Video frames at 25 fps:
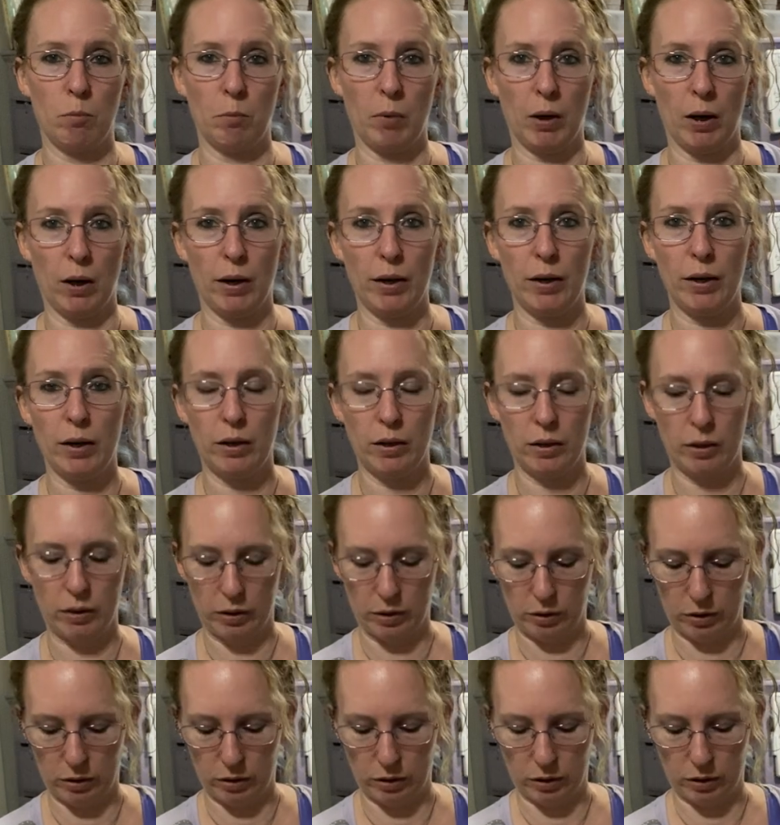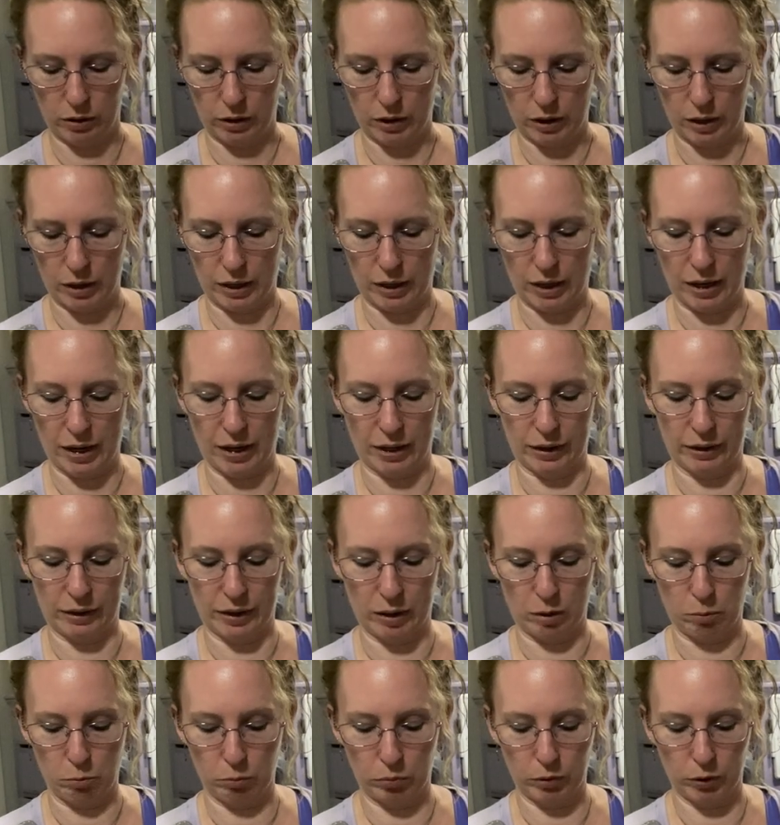bud and had
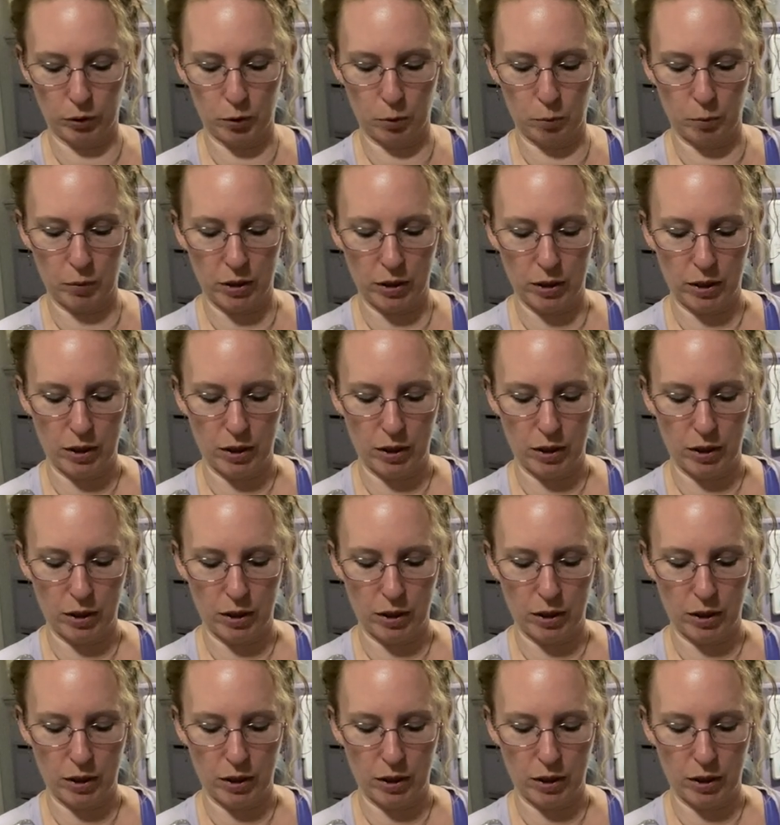them bloom,